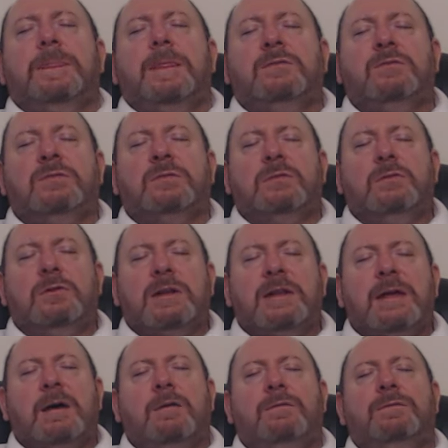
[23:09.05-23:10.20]
They're just looking
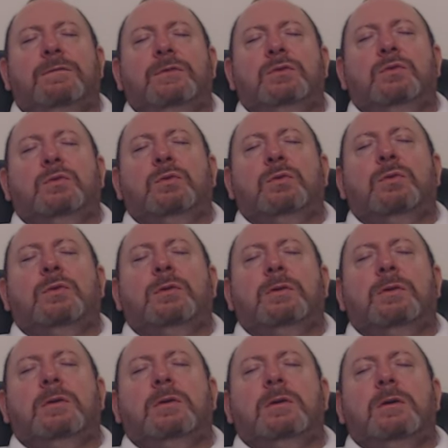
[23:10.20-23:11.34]
out for your
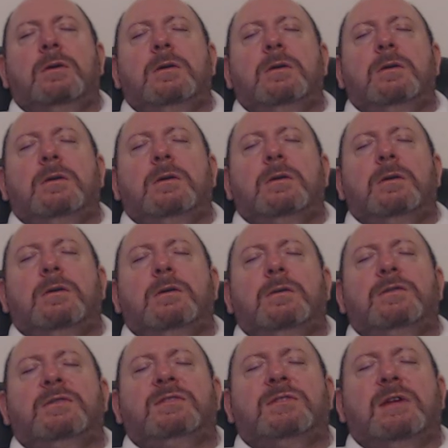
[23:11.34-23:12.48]

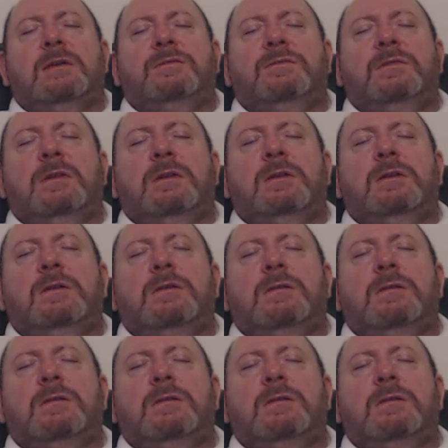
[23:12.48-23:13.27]
safety